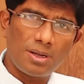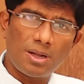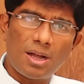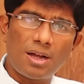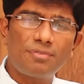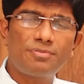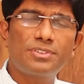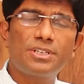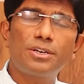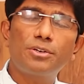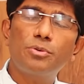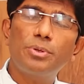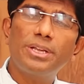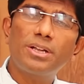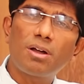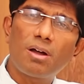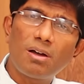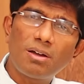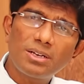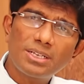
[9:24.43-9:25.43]
after
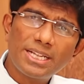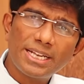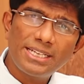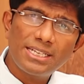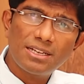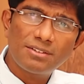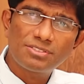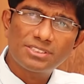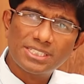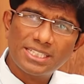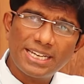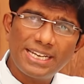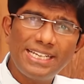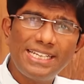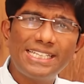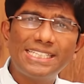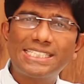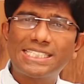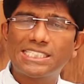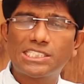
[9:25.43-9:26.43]
doing all kind of
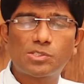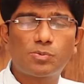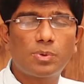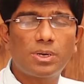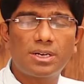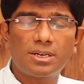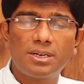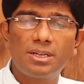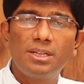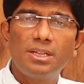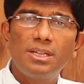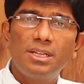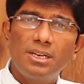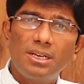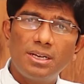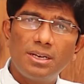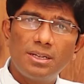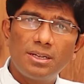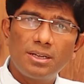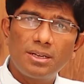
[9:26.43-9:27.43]
screening tests for
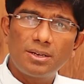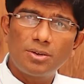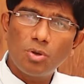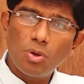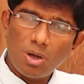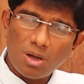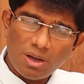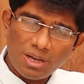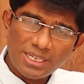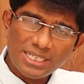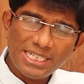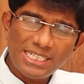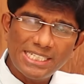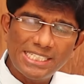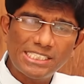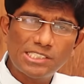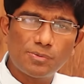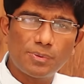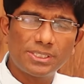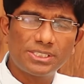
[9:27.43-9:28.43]
organ
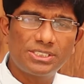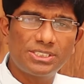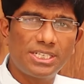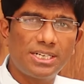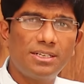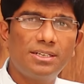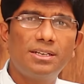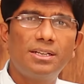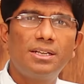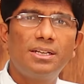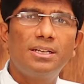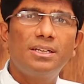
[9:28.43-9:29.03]
dysfunction,